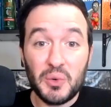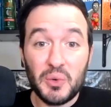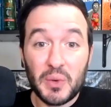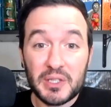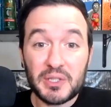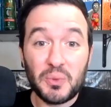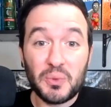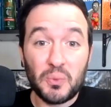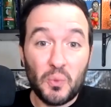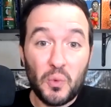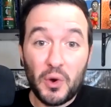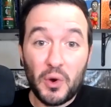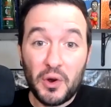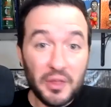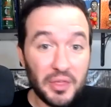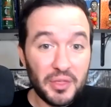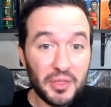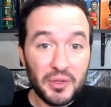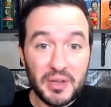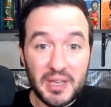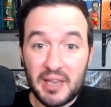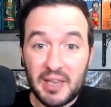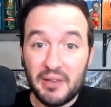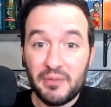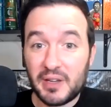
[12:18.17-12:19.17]
It's worth
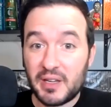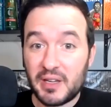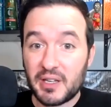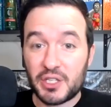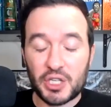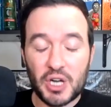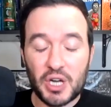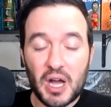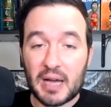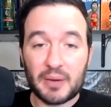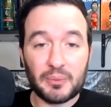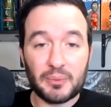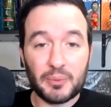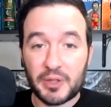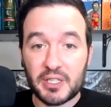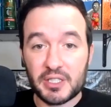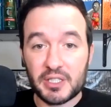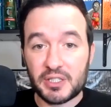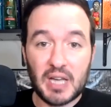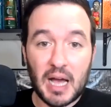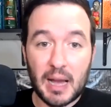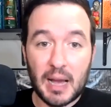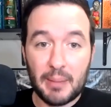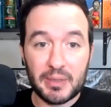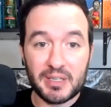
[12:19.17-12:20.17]
giving a shot with this
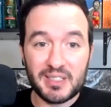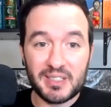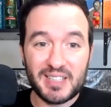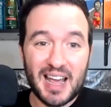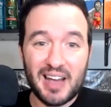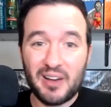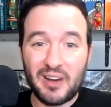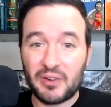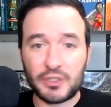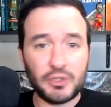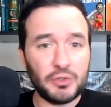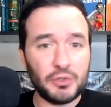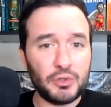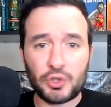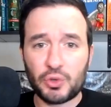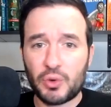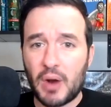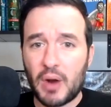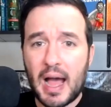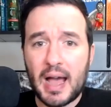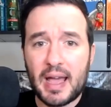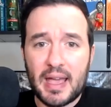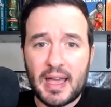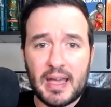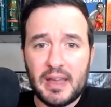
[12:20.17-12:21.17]
top end talent to
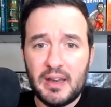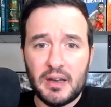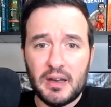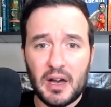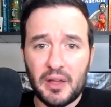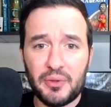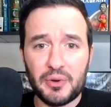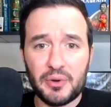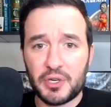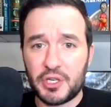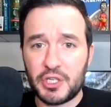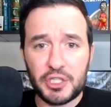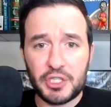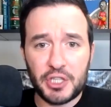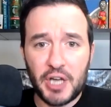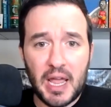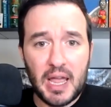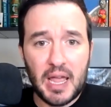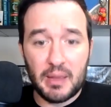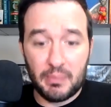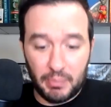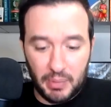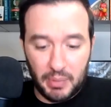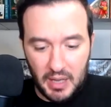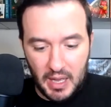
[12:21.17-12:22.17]
try another
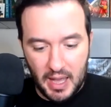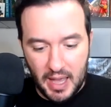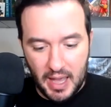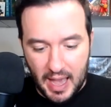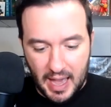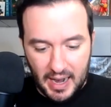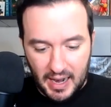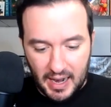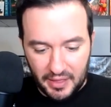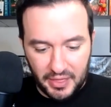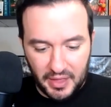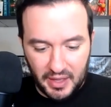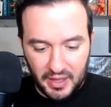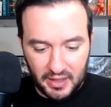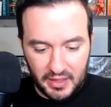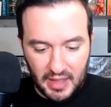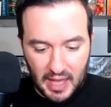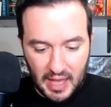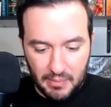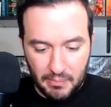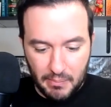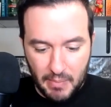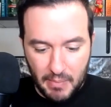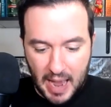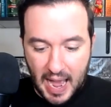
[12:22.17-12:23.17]
shape. And I think
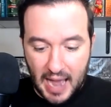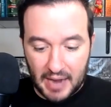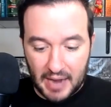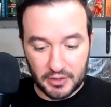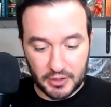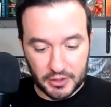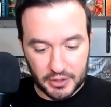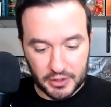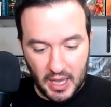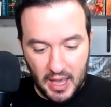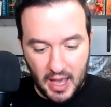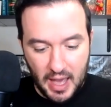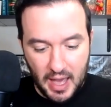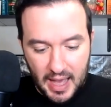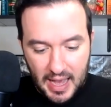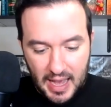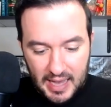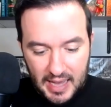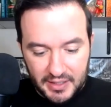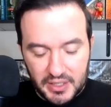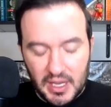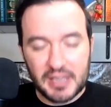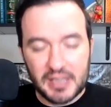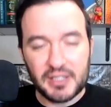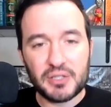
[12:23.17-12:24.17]
that matters.
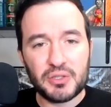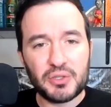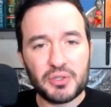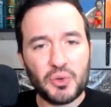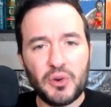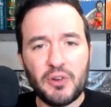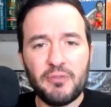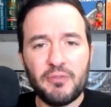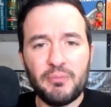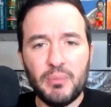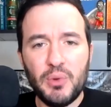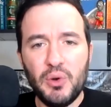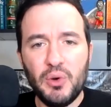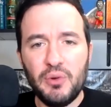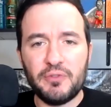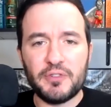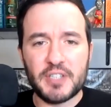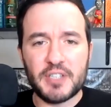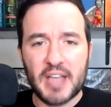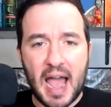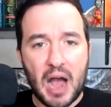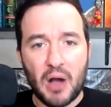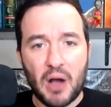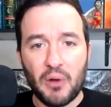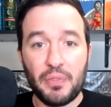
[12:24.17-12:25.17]
As you sort of move
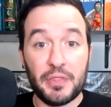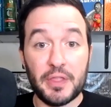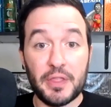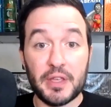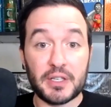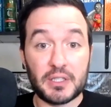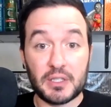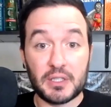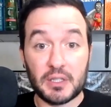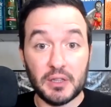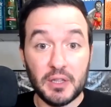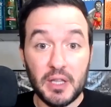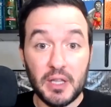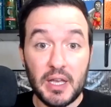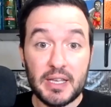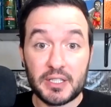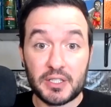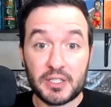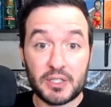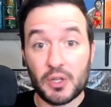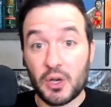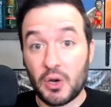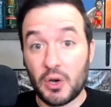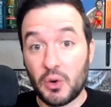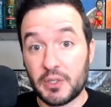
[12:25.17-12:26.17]
down this
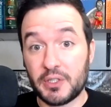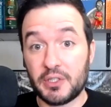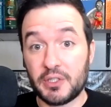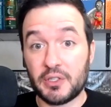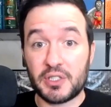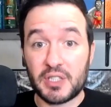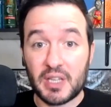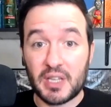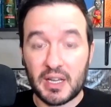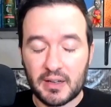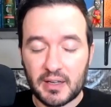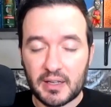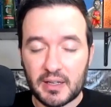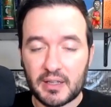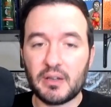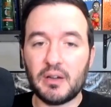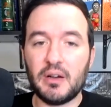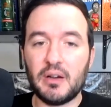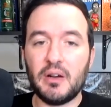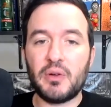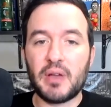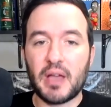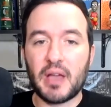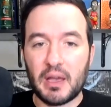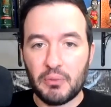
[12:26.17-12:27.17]
list though, as you're saying like,
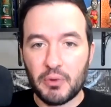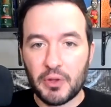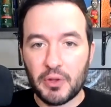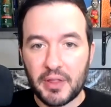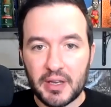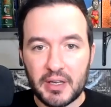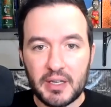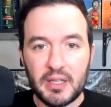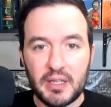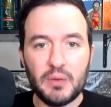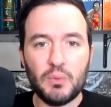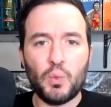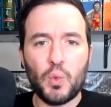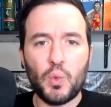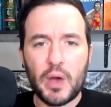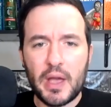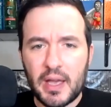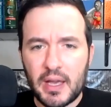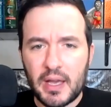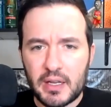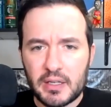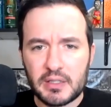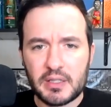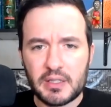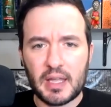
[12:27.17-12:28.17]
okay, well they need
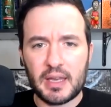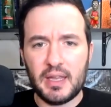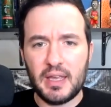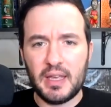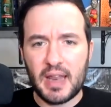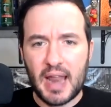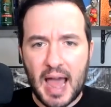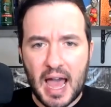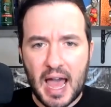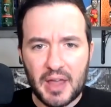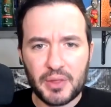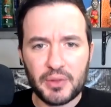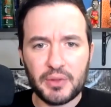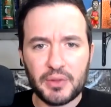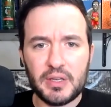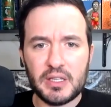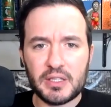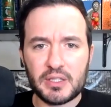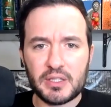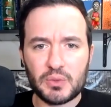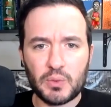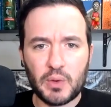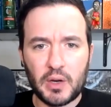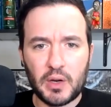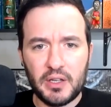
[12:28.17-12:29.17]
wings, they need
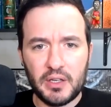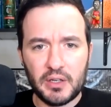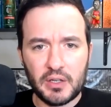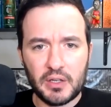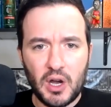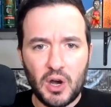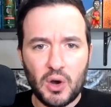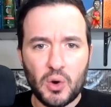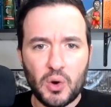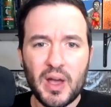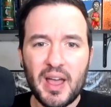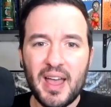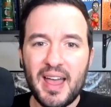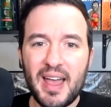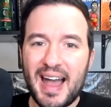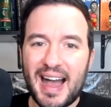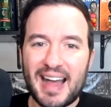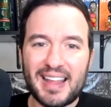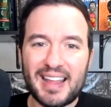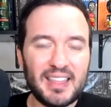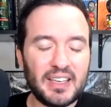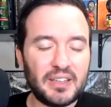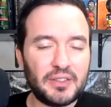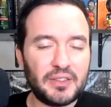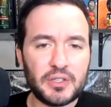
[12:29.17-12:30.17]
athletes. Where do you go? I
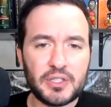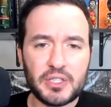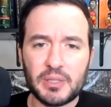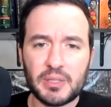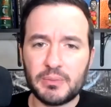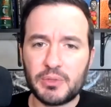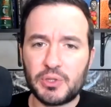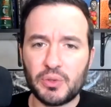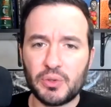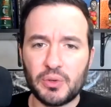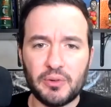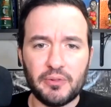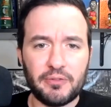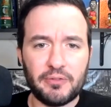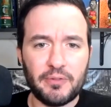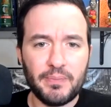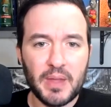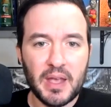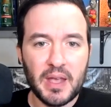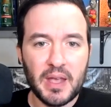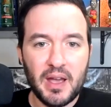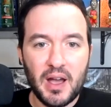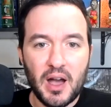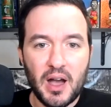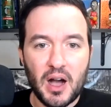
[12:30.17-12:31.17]
think there's some sort of
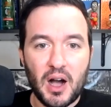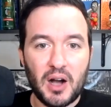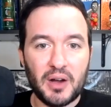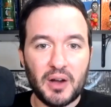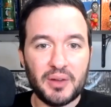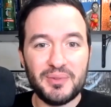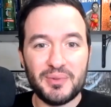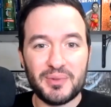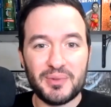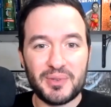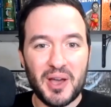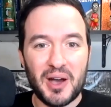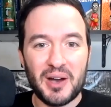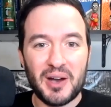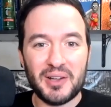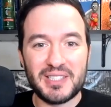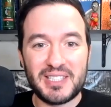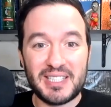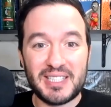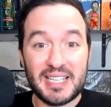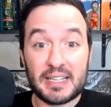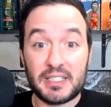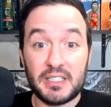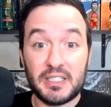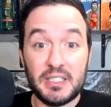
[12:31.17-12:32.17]

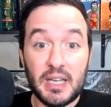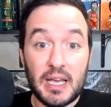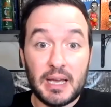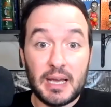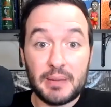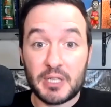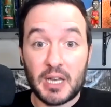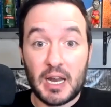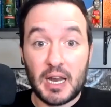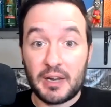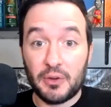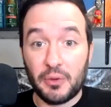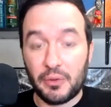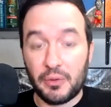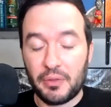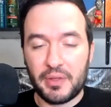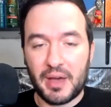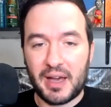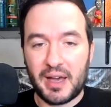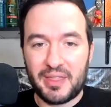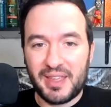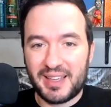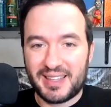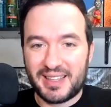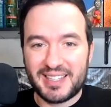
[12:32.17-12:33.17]
unsexy names. And I
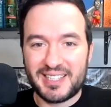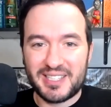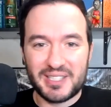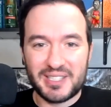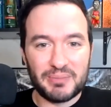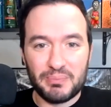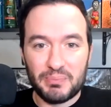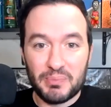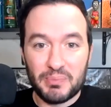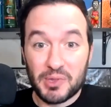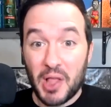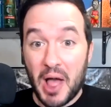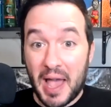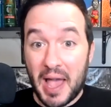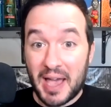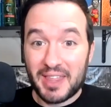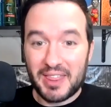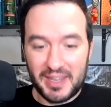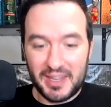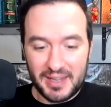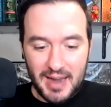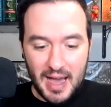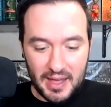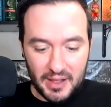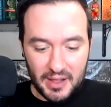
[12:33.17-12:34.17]
think this is length
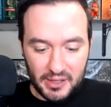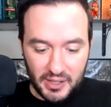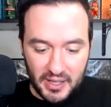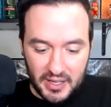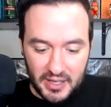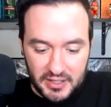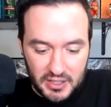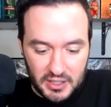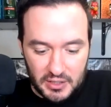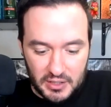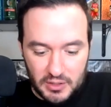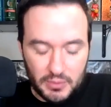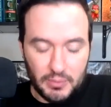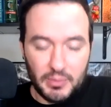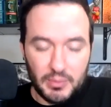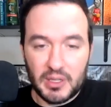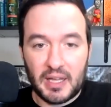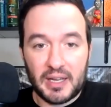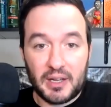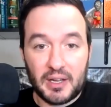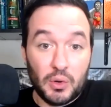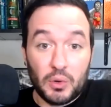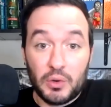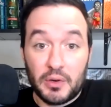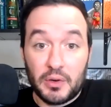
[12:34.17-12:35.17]
and not athleticism, but
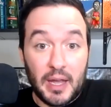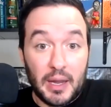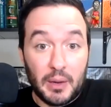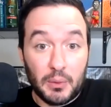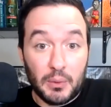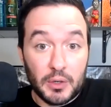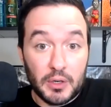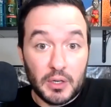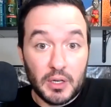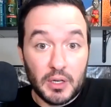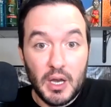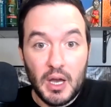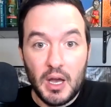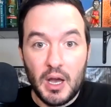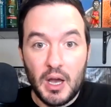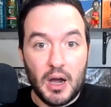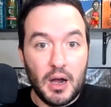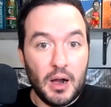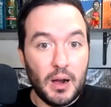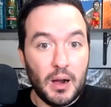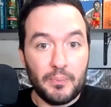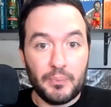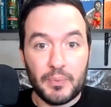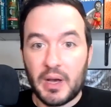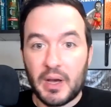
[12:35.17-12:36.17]
like Gordon
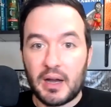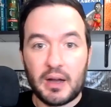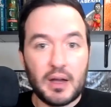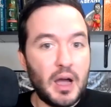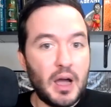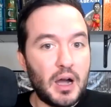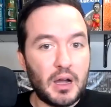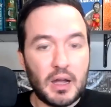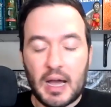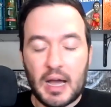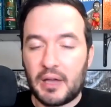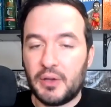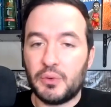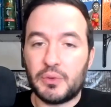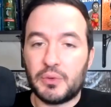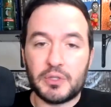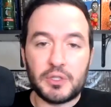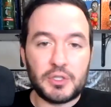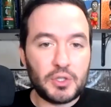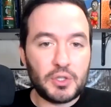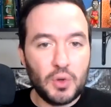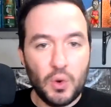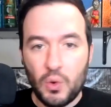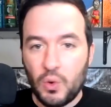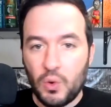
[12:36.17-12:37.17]
Hayward, a guy who can
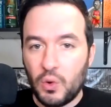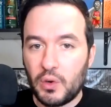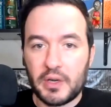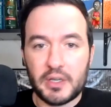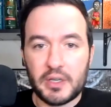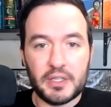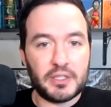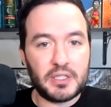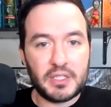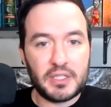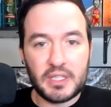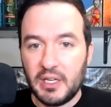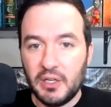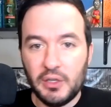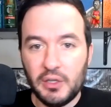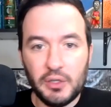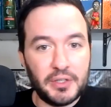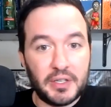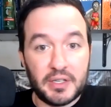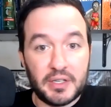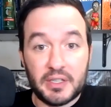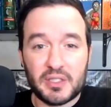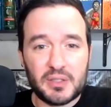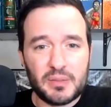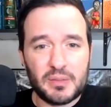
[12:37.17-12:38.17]
score and is skilled
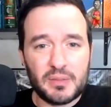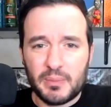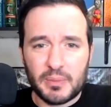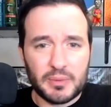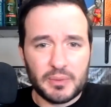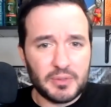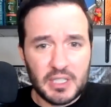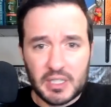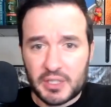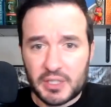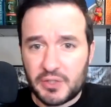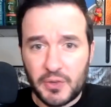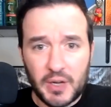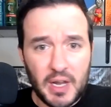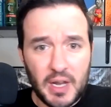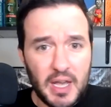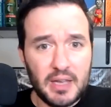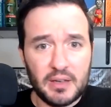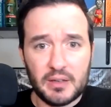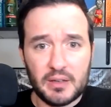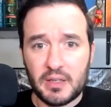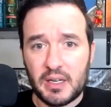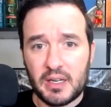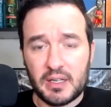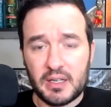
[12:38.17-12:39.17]
and is 6'8"
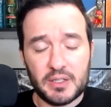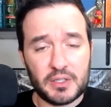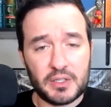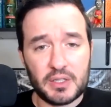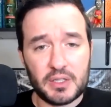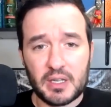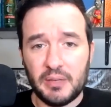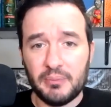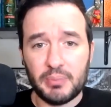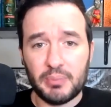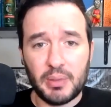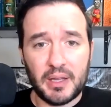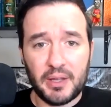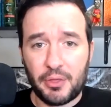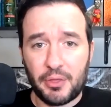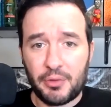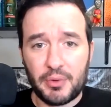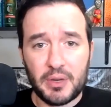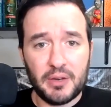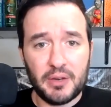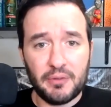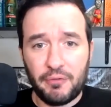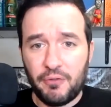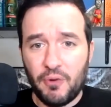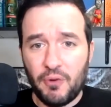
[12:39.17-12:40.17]
and can play 3
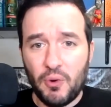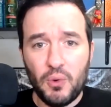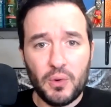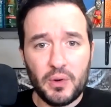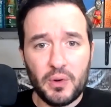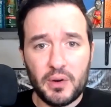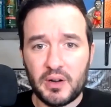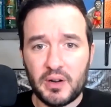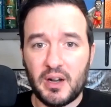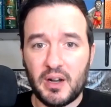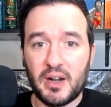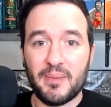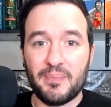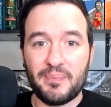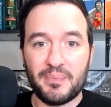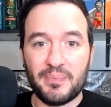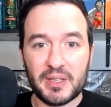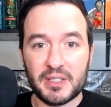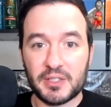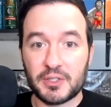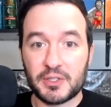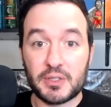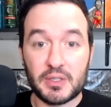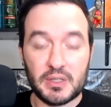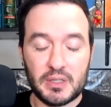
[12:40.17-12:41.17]
and 4,
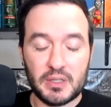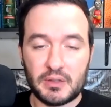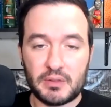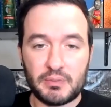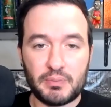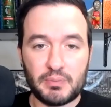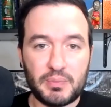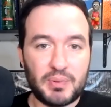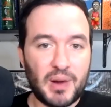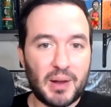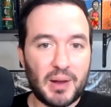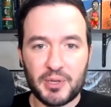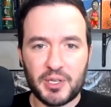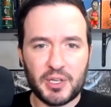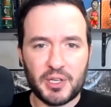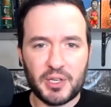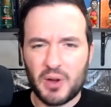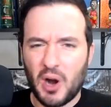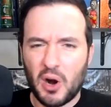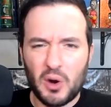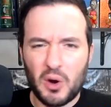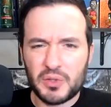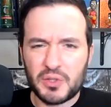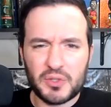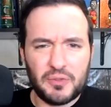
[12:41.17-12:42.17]
is probably
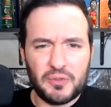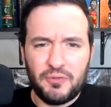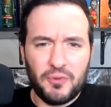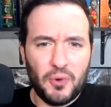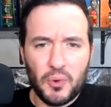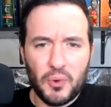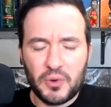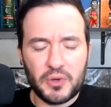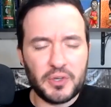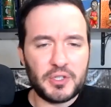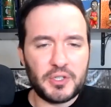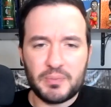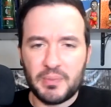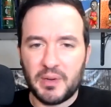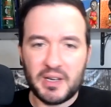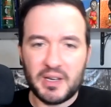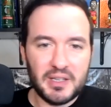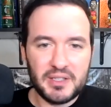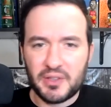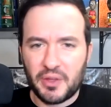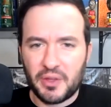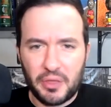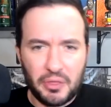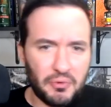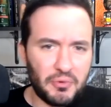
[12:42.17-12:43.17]
guards fours, but is
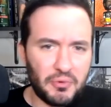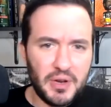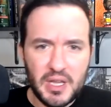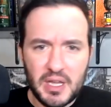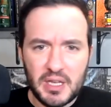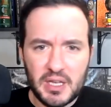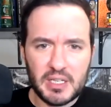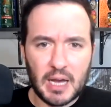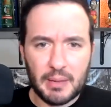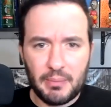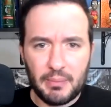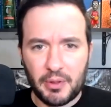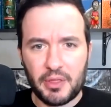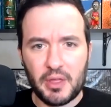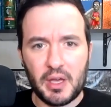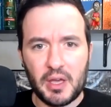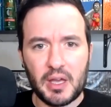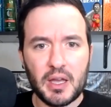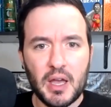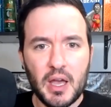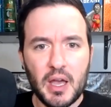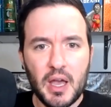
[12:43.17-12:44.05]
a three type of thing.